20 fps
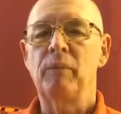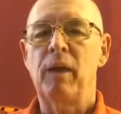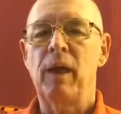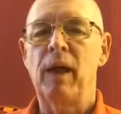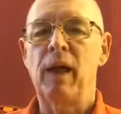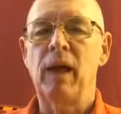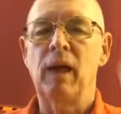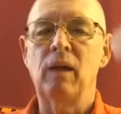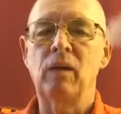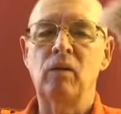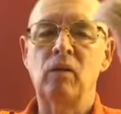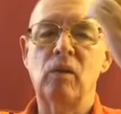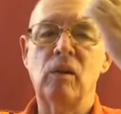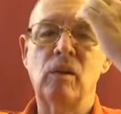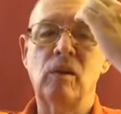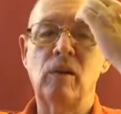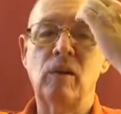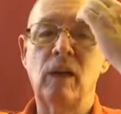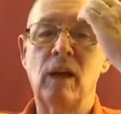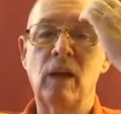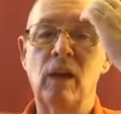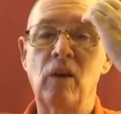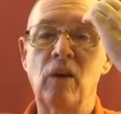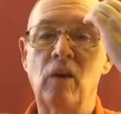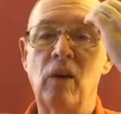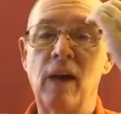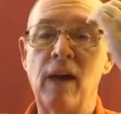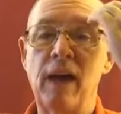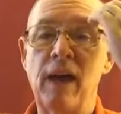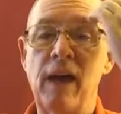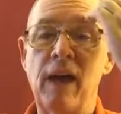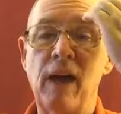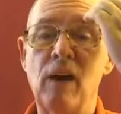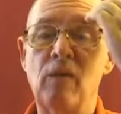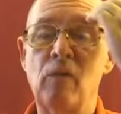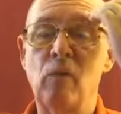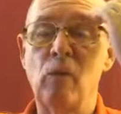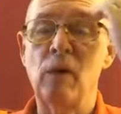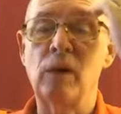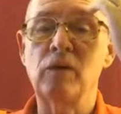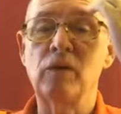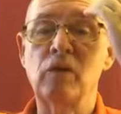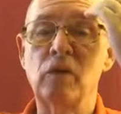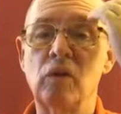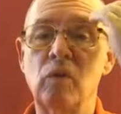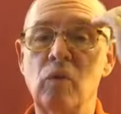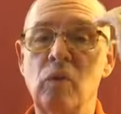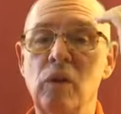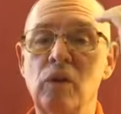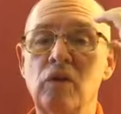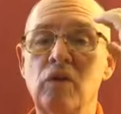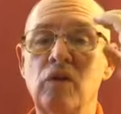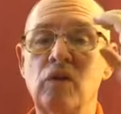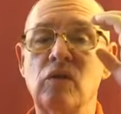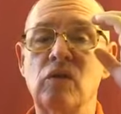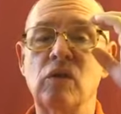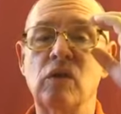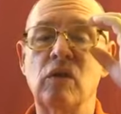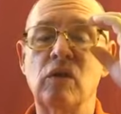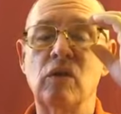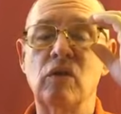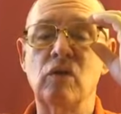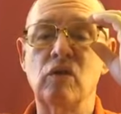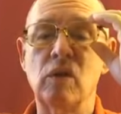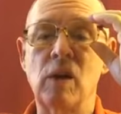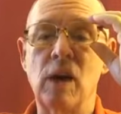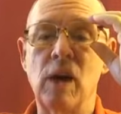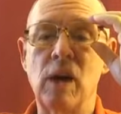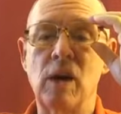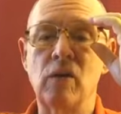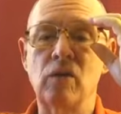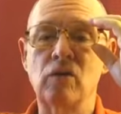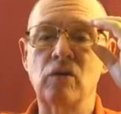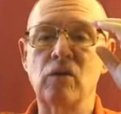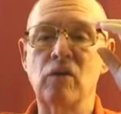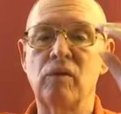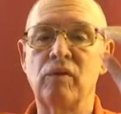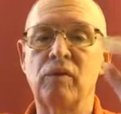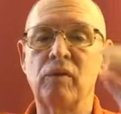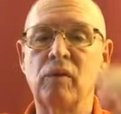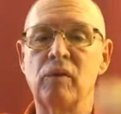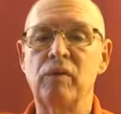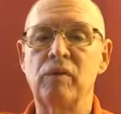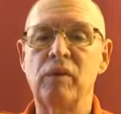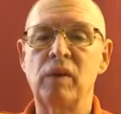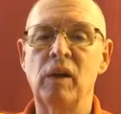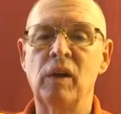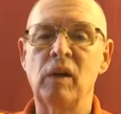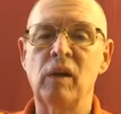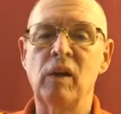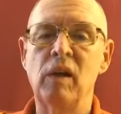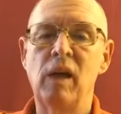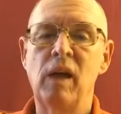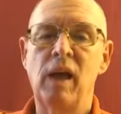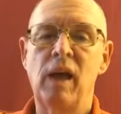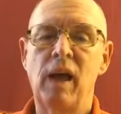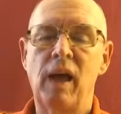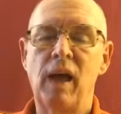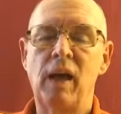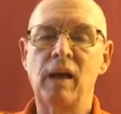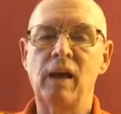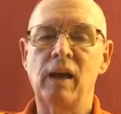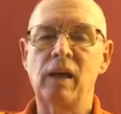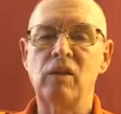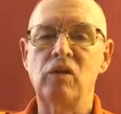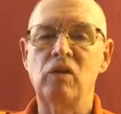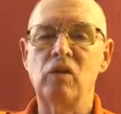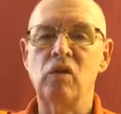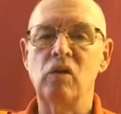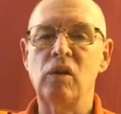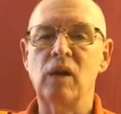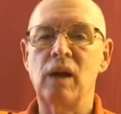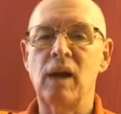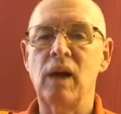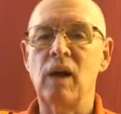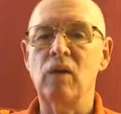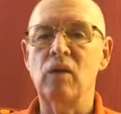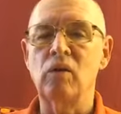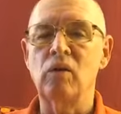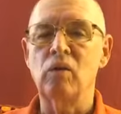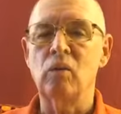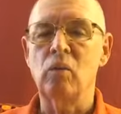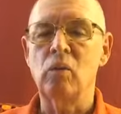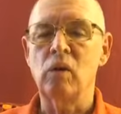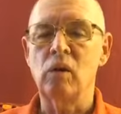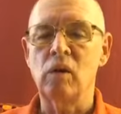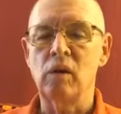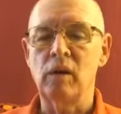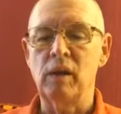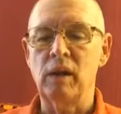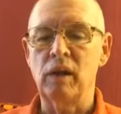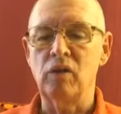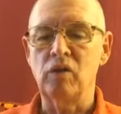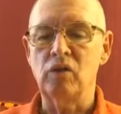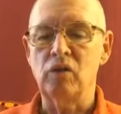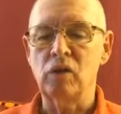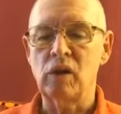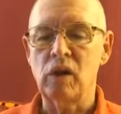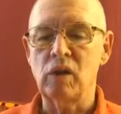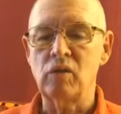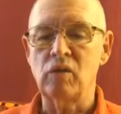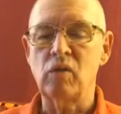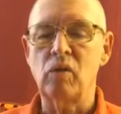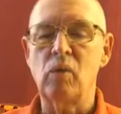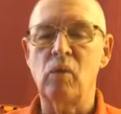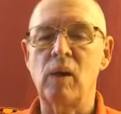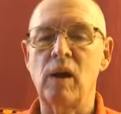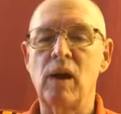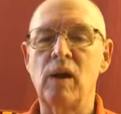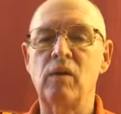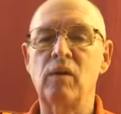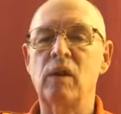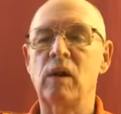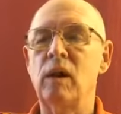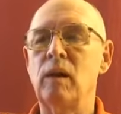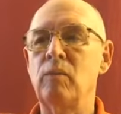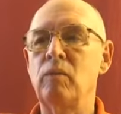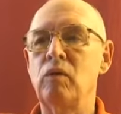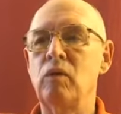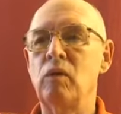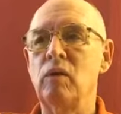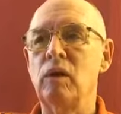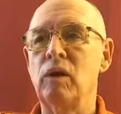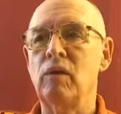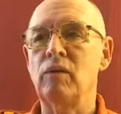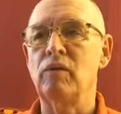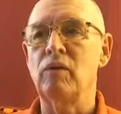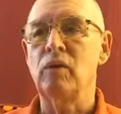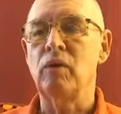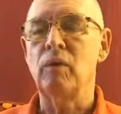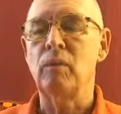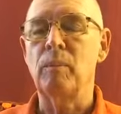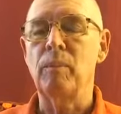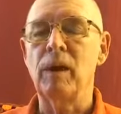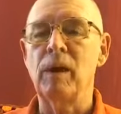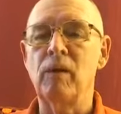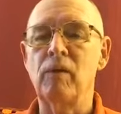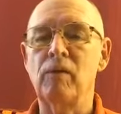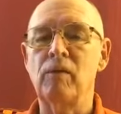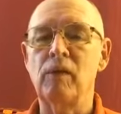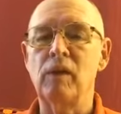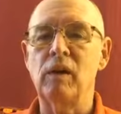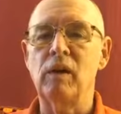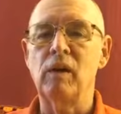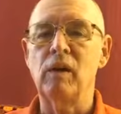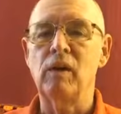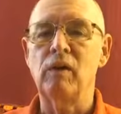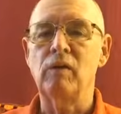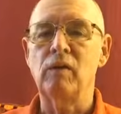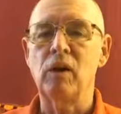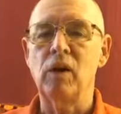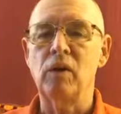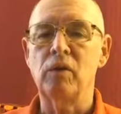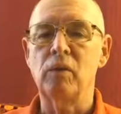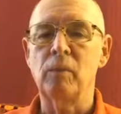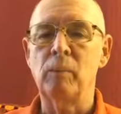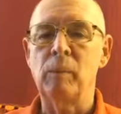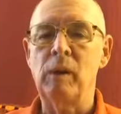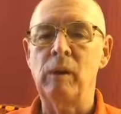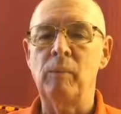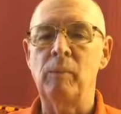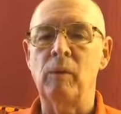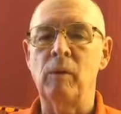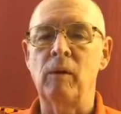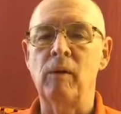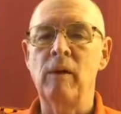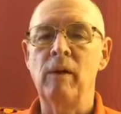And I have wants and wishes and desires to fulfill, and I do it out in the world in such a way that I'm doing it for the benefit of other people.